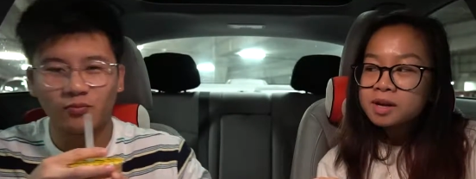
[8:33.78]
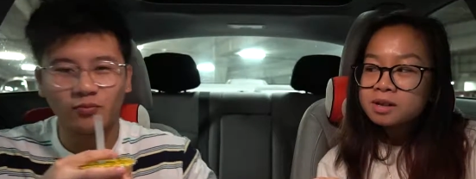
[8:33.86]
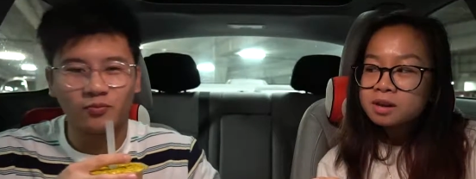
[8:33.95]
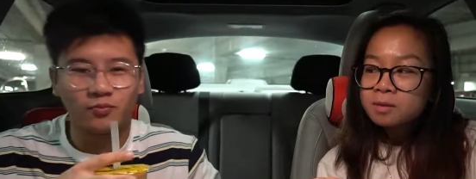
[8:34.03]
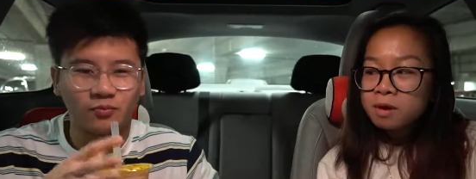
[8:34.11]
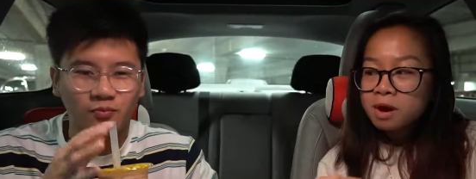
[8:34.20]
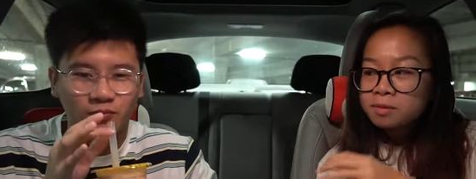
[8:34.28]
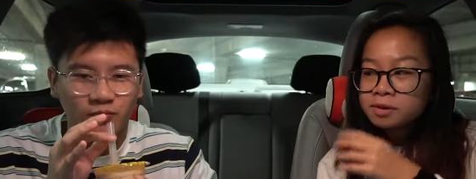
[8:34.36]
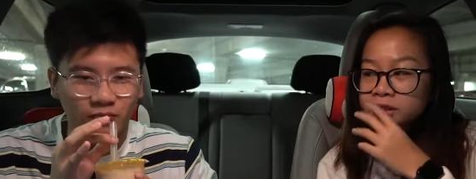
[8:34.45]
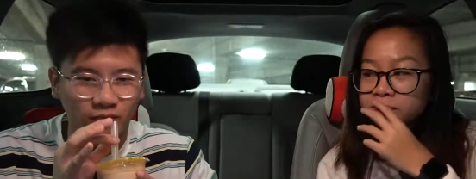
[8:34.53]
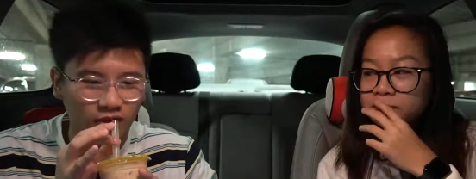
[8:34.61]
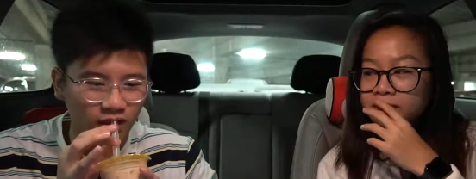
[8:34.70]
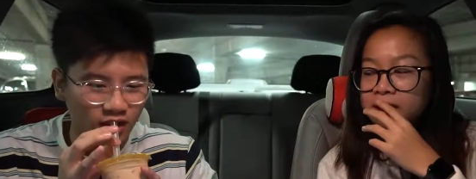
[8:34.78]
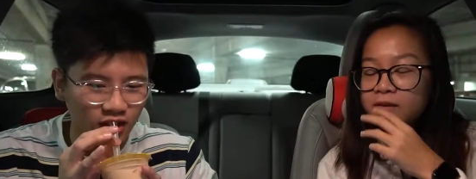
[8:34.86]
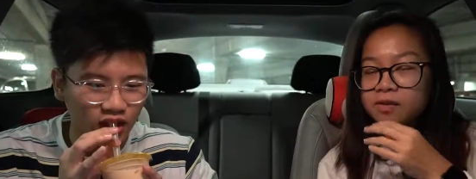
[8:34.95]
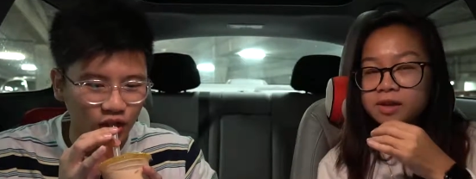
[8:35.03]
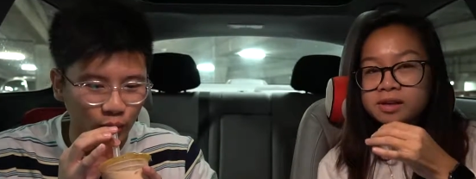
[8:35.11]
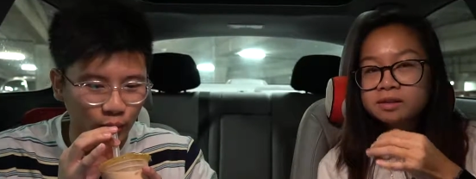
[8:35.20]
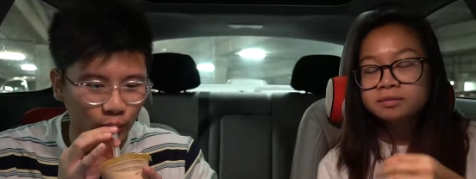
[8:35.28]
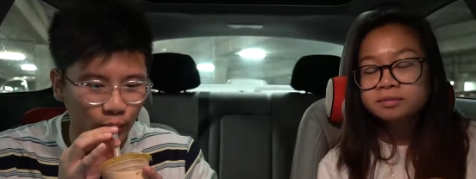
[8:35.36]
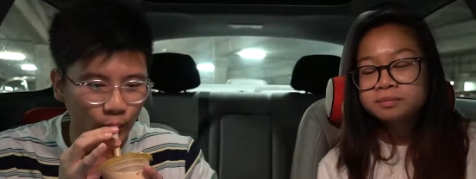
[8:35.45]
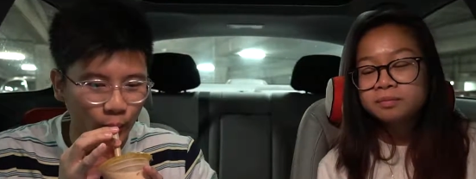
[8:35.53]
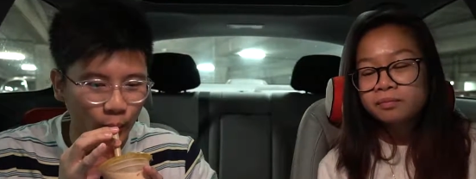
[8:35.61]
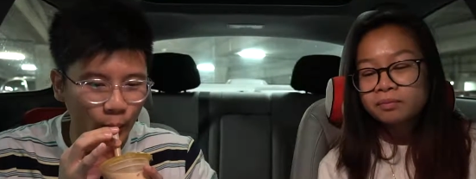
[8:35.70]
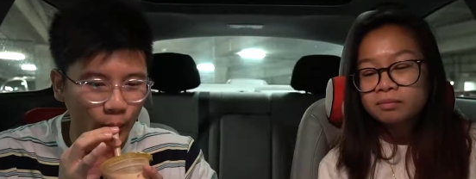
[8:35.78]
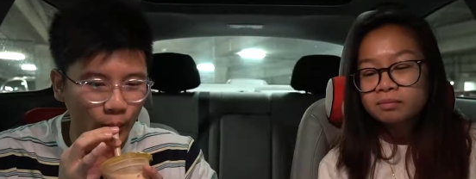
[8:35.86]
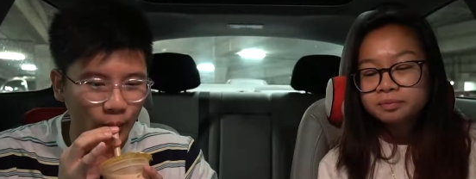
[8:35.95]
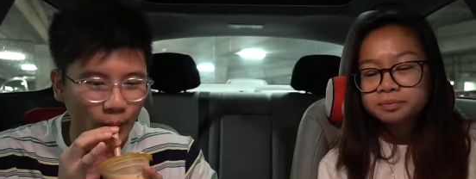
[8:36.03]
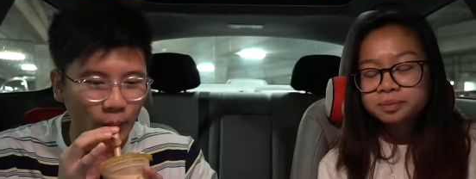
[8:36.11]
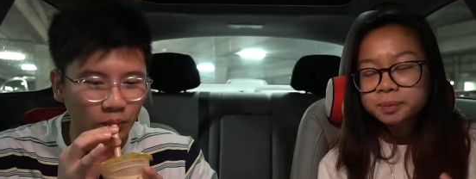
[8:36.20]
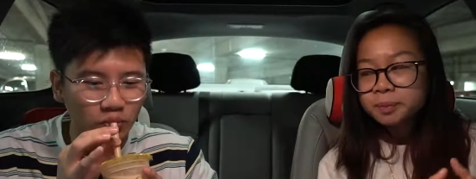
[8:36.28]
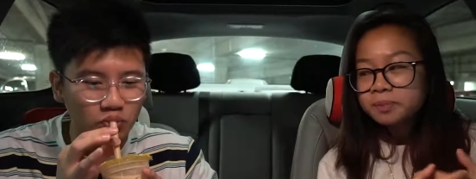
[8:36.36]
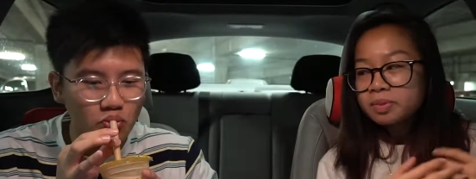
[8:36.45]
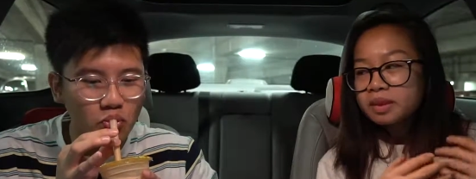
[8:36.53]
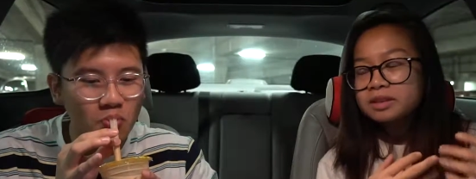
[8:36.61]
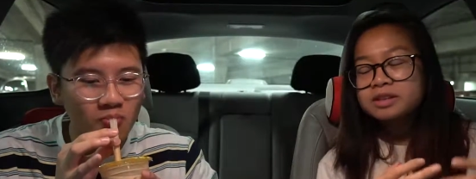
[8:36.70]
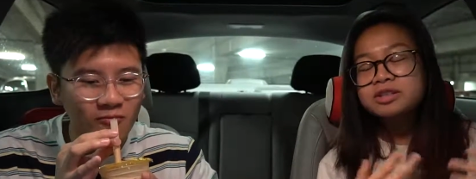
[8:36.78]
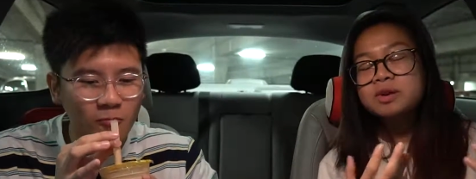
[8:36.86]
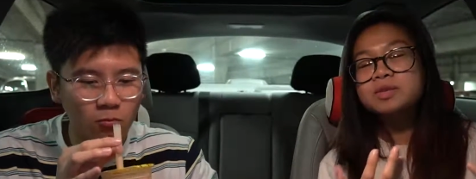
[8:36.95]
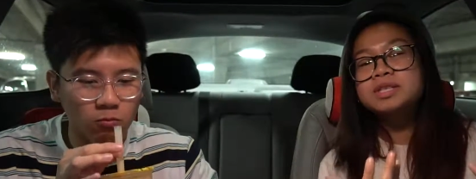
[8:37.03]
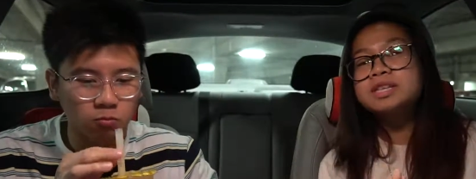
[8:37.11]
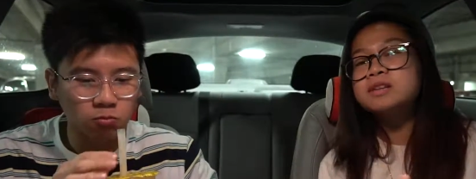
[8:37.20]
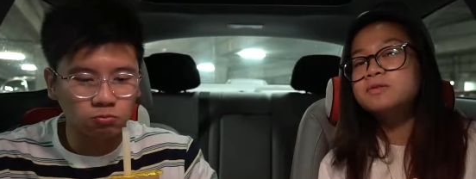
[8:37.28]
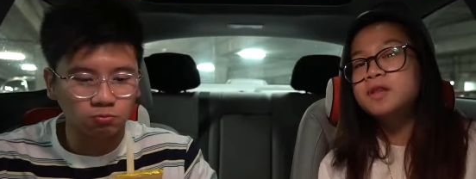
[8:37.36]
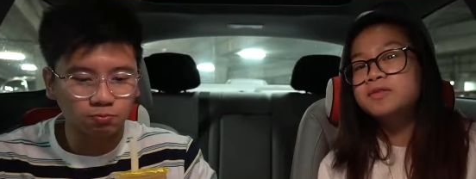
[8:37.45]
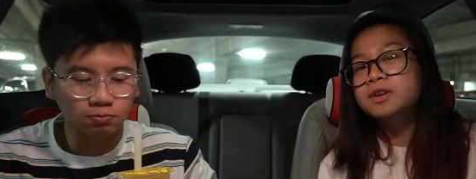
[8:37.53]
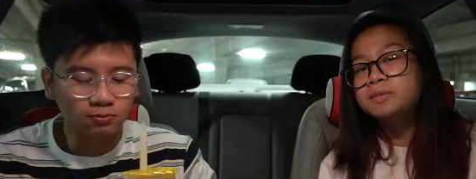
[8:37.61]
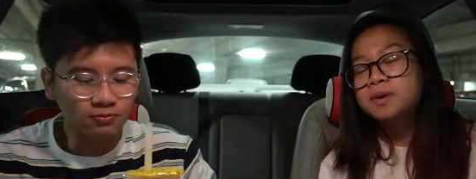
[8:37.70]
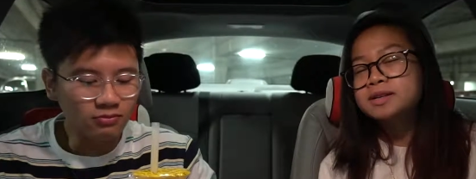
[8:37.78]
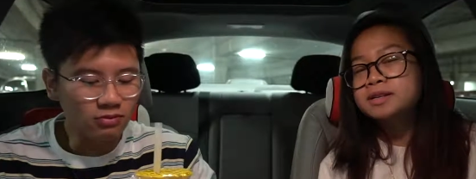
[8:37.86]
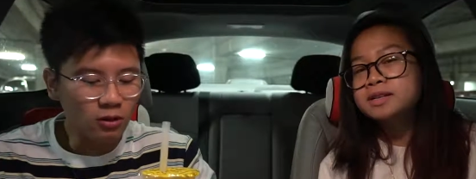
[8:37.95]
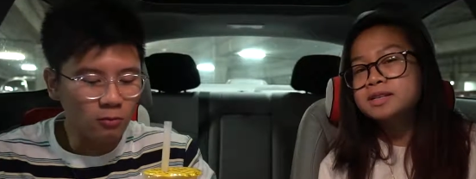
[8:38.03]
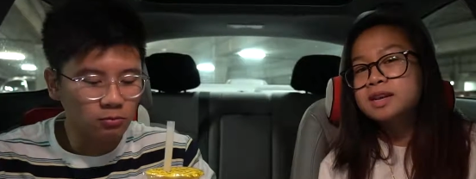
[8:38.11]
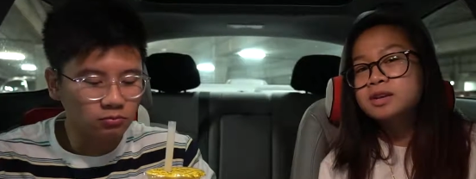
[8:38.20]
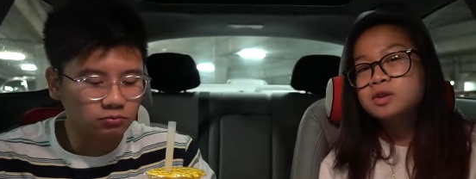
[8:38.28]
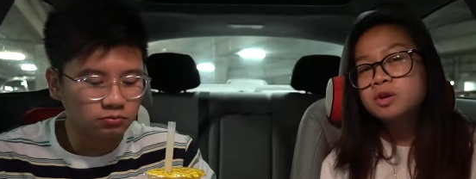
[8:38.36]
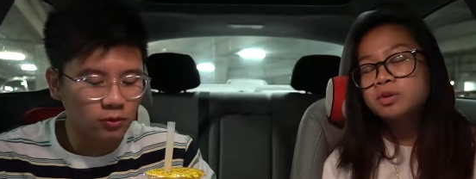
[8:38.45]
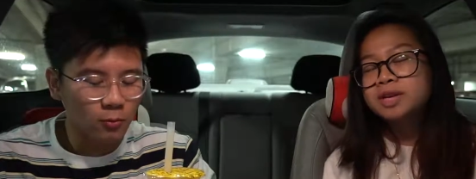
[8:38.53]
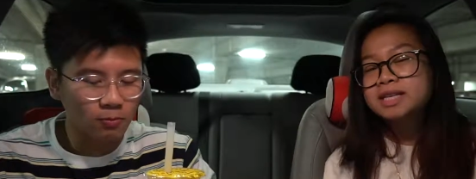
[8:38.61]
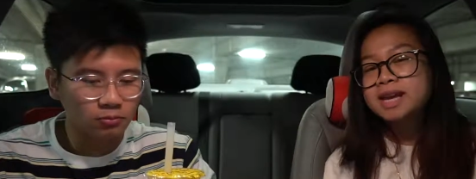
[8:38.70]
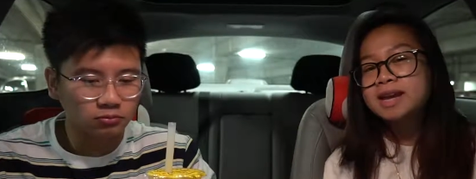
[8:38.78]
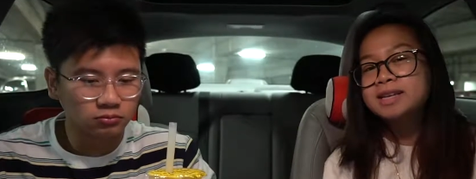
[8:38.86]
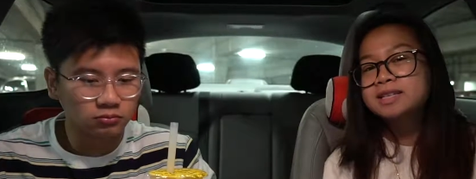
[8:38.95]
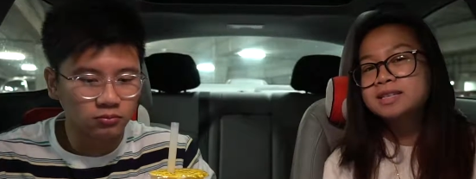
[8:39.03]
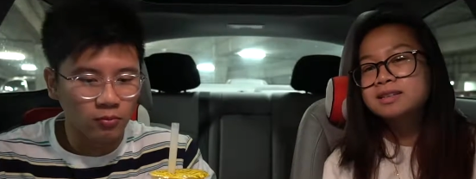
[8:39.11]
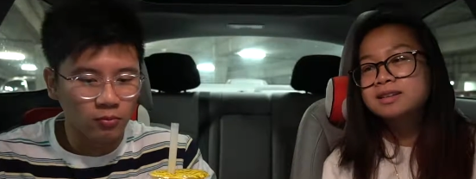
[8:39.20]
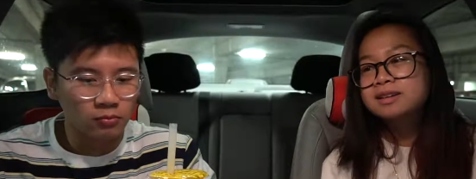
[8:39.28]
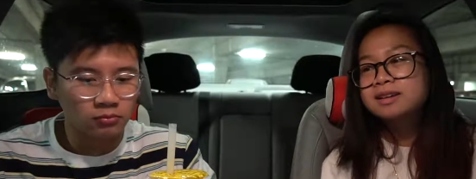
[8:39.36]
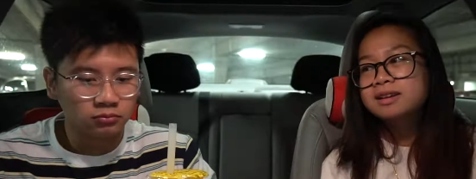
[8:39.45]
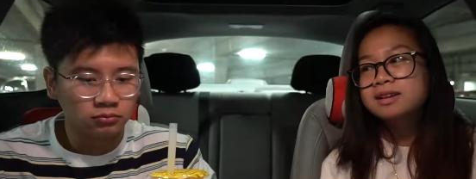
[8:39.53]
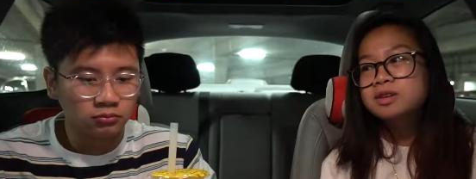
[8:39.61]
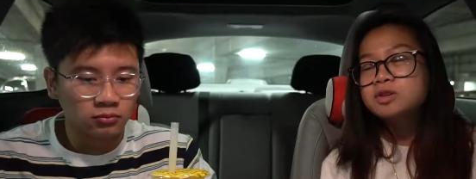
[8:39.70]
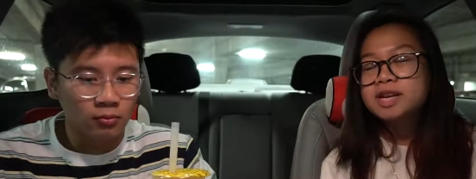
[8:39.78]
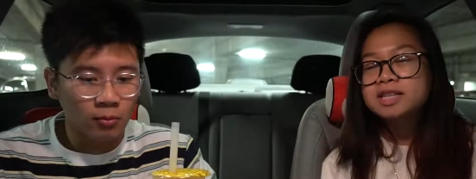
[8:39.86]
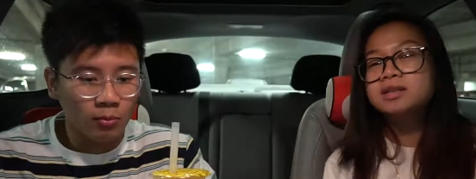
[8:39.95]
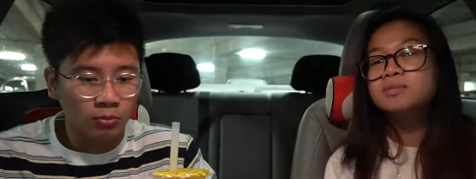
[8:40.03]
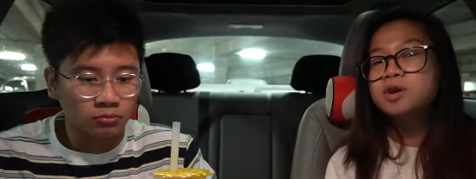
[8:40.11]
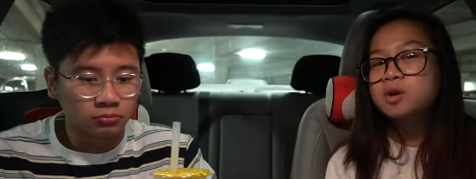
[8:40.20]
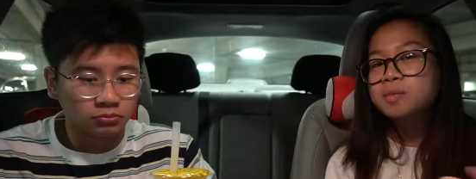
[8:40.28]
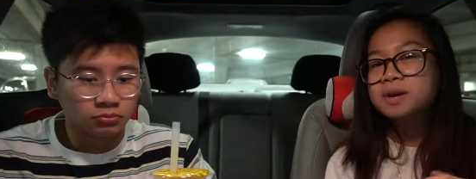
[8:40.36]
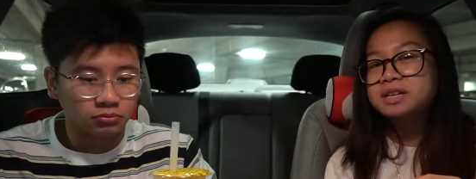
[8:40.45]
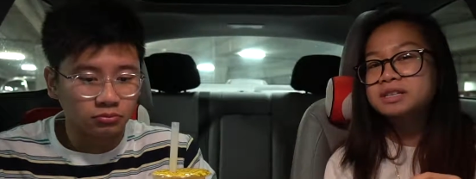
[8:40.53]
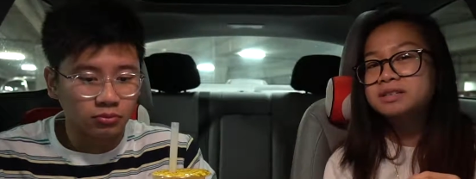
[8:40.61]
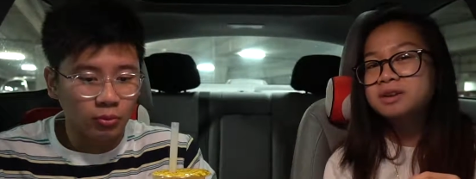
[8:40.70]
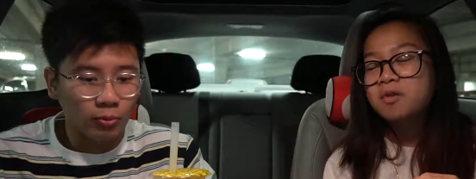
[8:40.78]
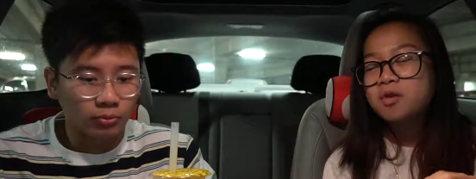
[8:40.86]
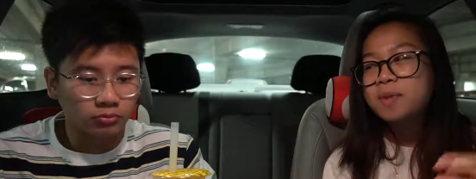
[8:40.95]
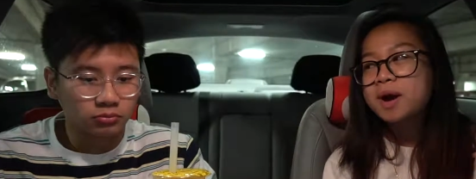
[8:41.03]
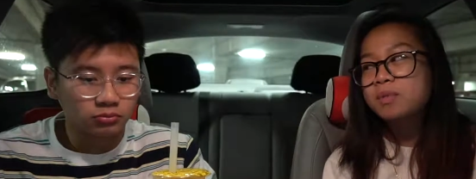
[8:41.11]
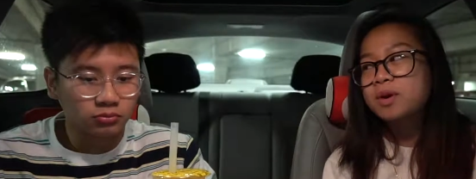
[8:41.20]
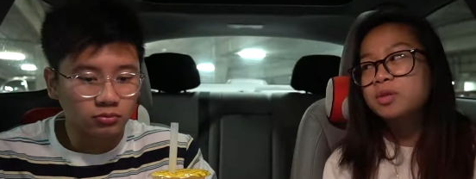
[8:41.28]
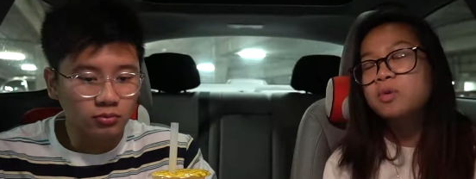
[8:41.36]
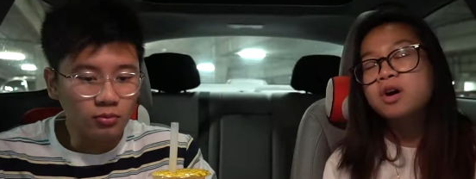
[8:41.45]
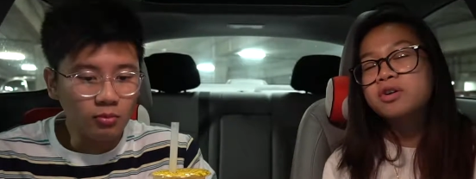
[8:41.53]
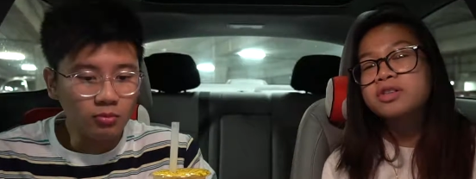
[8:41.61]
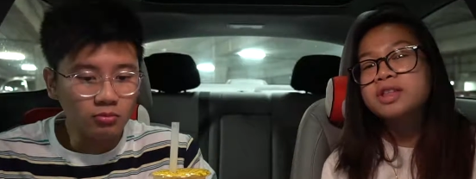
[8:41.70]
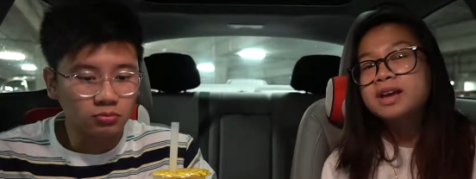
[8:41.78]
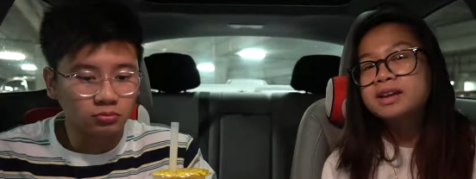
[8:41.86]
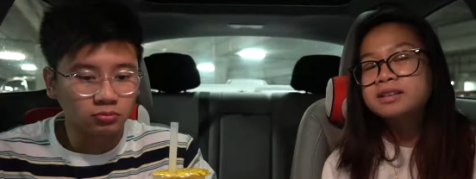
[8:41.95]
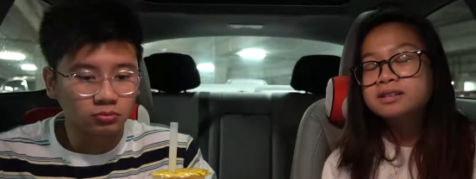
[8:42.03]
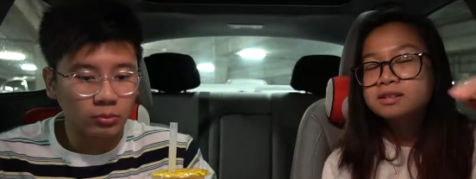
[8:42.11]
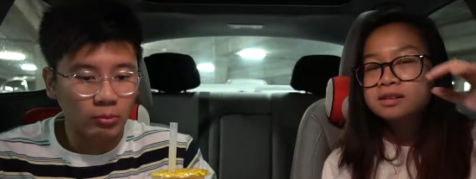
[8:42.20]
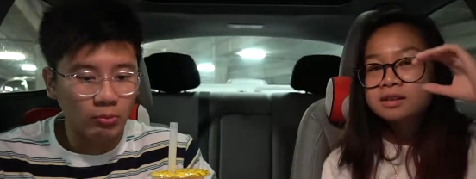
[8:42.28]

Speaker 1: bit in there probably, but I feel like there's no tea flavor present and you don't really taste you taste the milk, but it's overpowered by the water in the end.